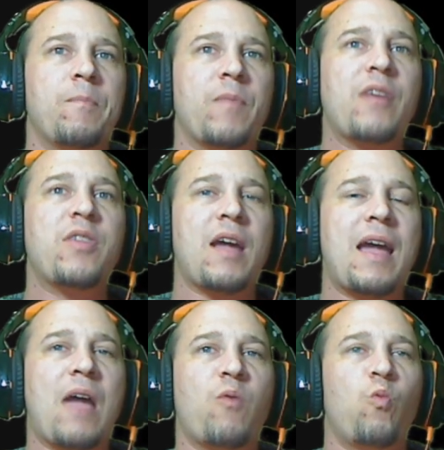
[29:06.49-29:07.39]
I think I
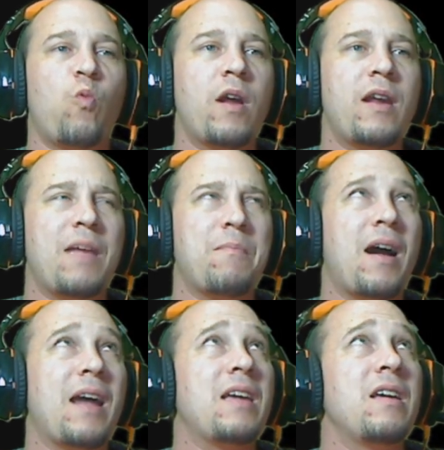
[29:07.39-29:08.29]
had one in
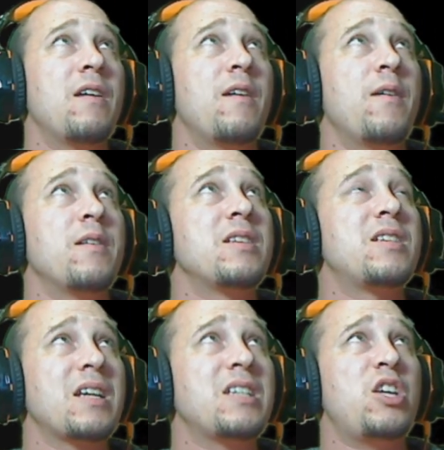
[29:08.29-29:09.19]
my
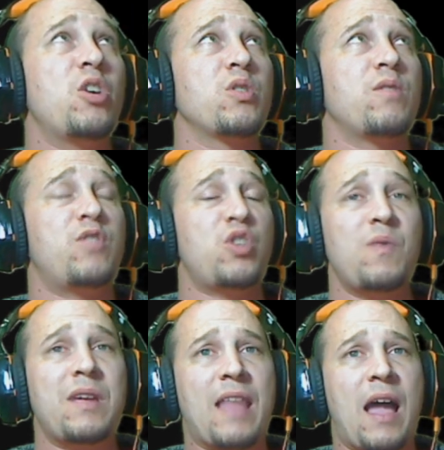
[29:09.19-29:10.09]
6 years of
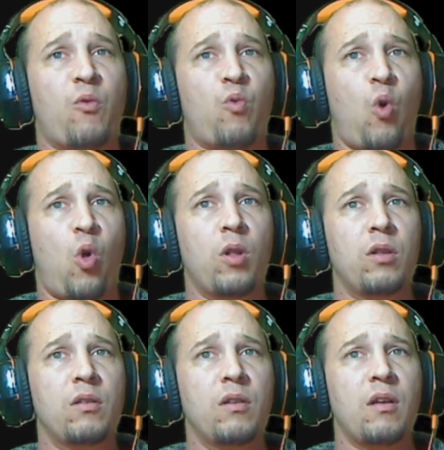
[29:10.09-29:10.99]
doing that role.
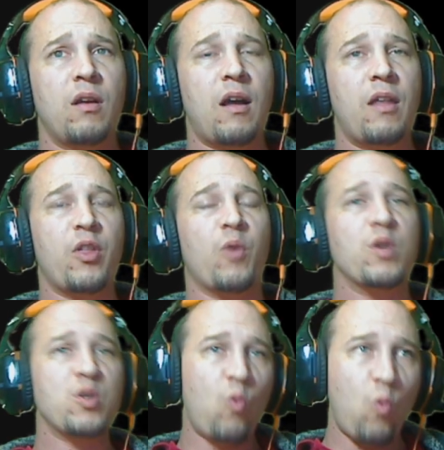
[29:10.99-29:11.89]
There
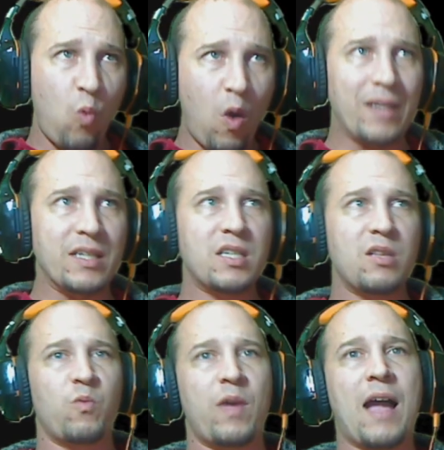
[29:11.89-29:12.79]
was once that
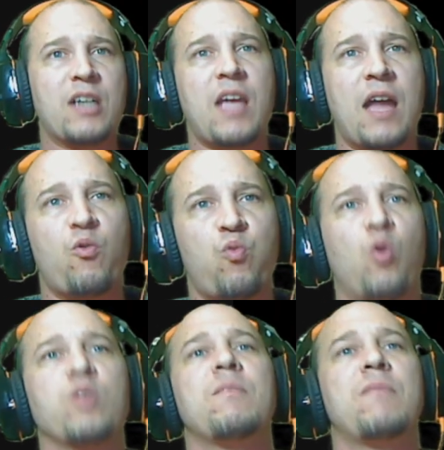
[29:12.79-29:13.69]
we actually had to roll
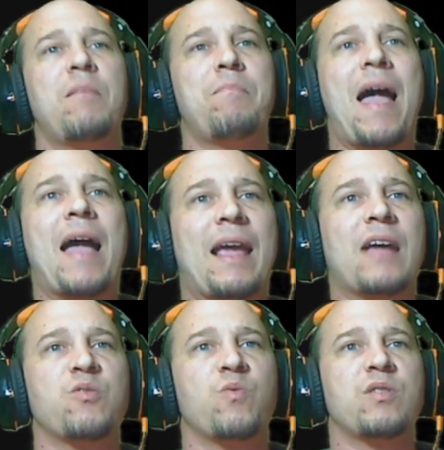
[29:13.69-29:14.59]
something back
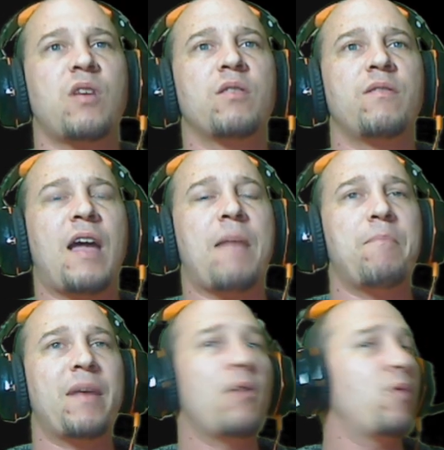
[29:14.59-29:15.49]
as a result of that,
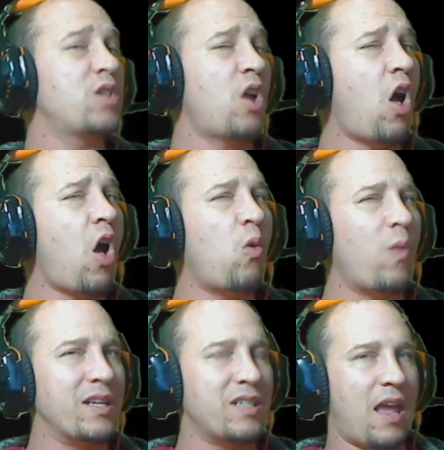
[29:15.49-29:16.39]
but it was
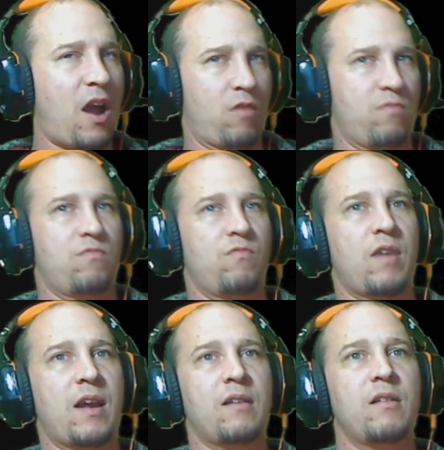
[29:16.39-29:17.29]
always there,
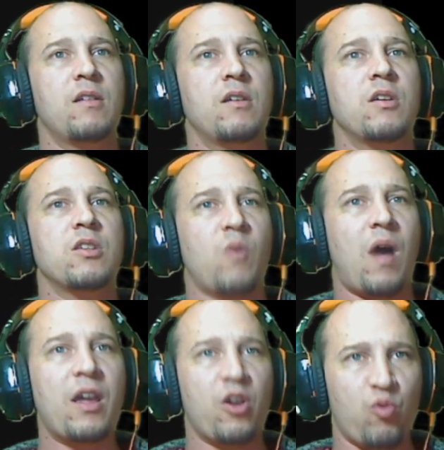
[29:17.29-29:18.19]
right? So
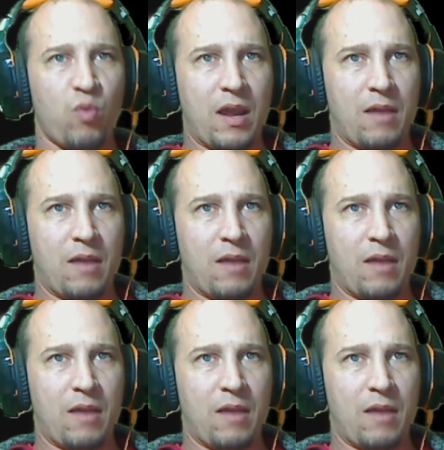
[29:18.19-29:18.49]
I agree.